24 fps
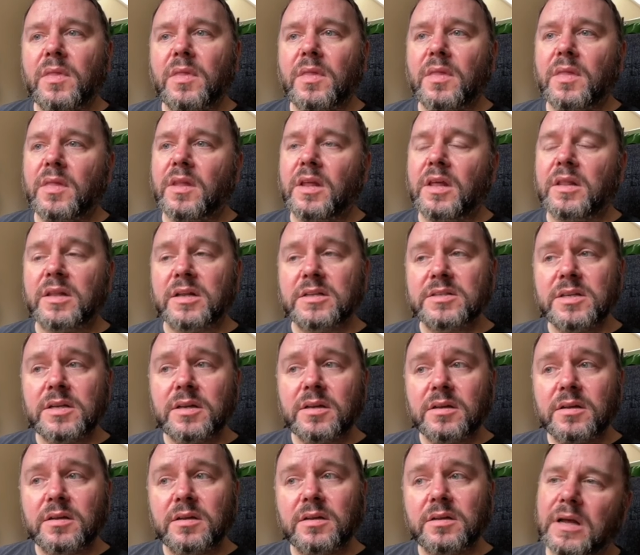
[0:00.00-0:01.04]
And that's it.
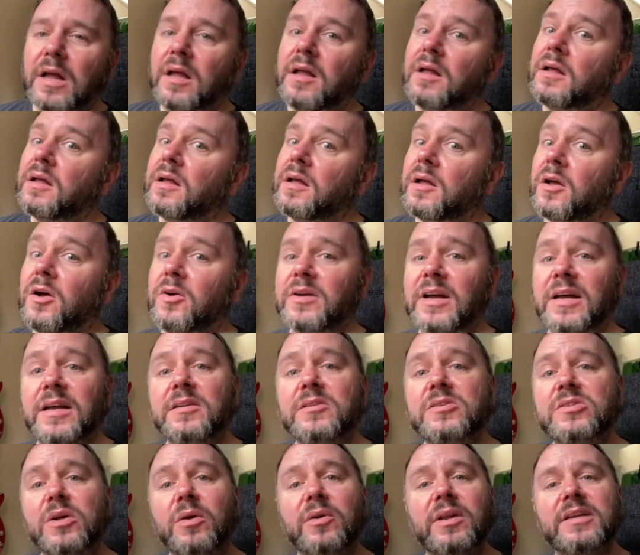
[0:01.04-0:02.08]
Okay,
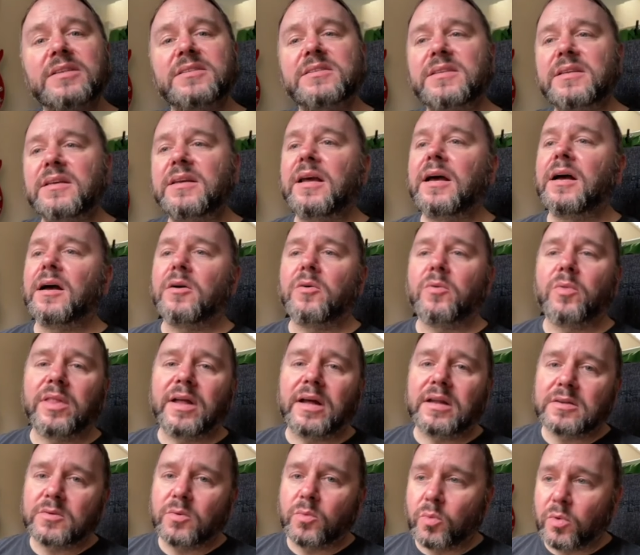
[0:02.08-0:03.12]
so let's see how
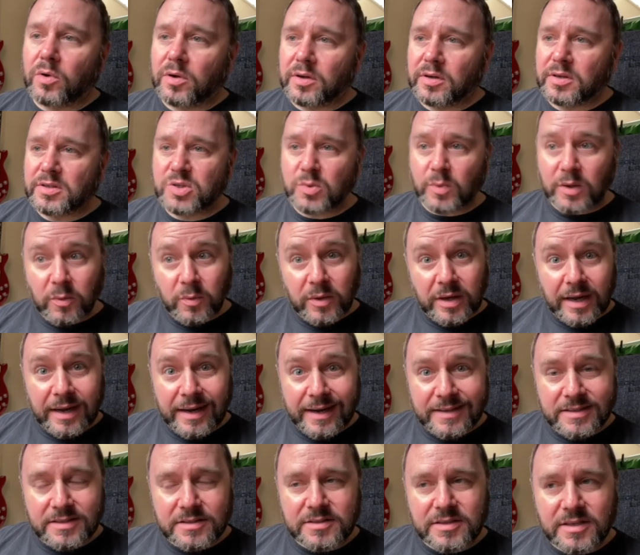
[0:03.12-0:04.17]
that works when we are
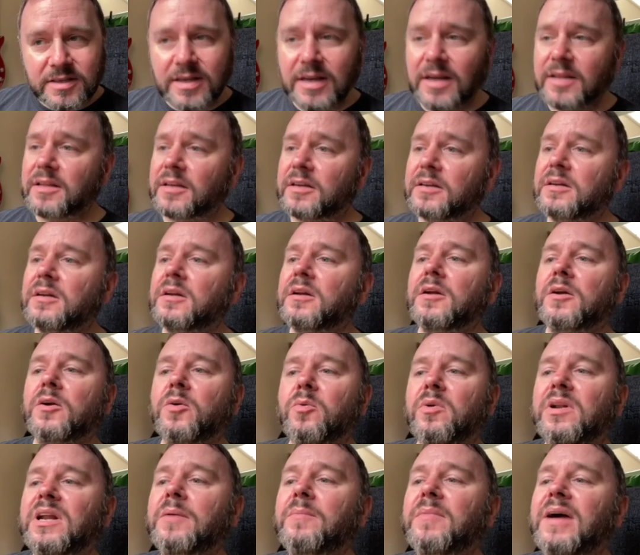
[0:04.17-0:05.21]
adding together.
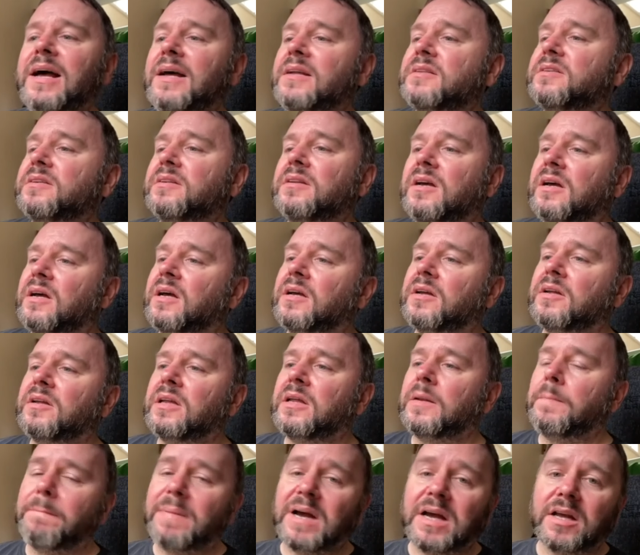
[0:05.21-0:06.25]
When I'm adding
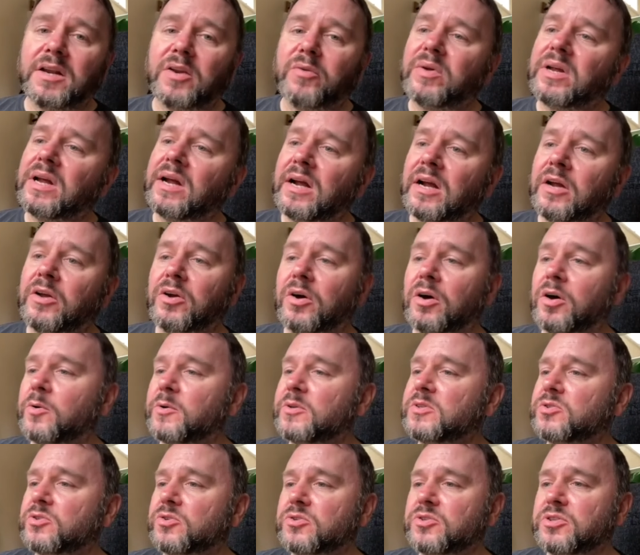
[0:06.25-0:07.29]
in binary, I always
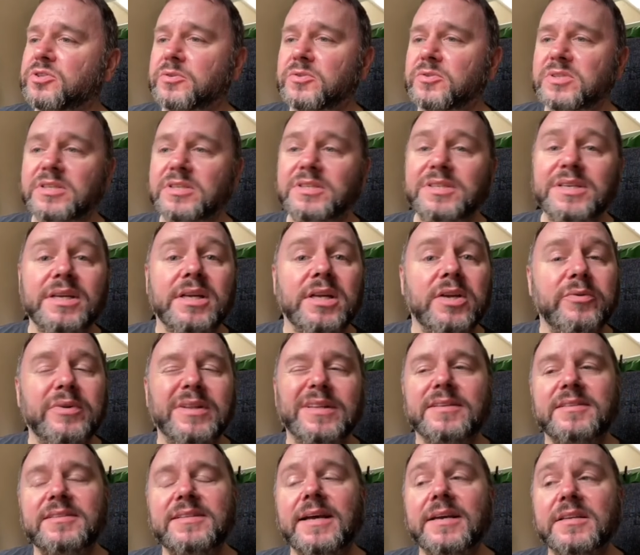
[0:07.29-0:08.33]
just use the denary, the
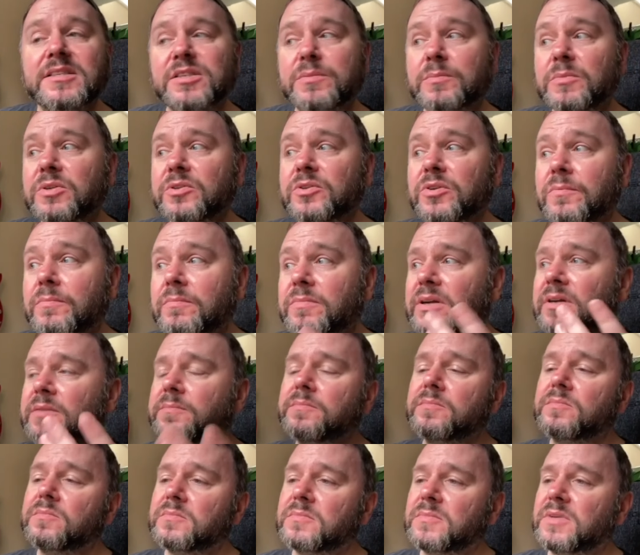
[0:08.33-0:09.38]
decimal number
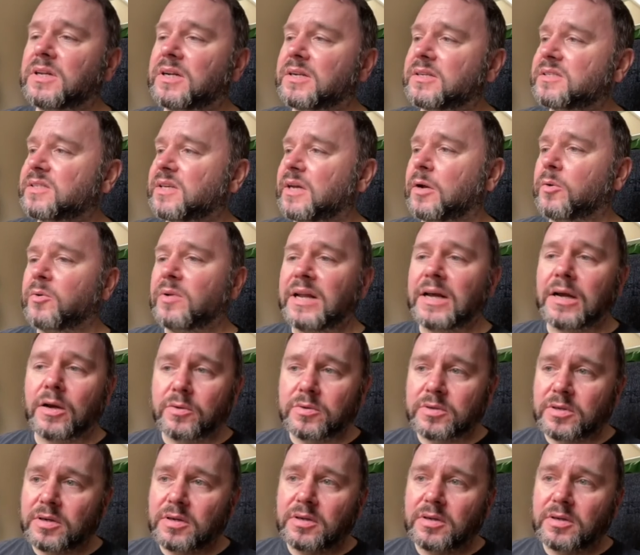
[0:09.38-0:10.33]
that I say out loud.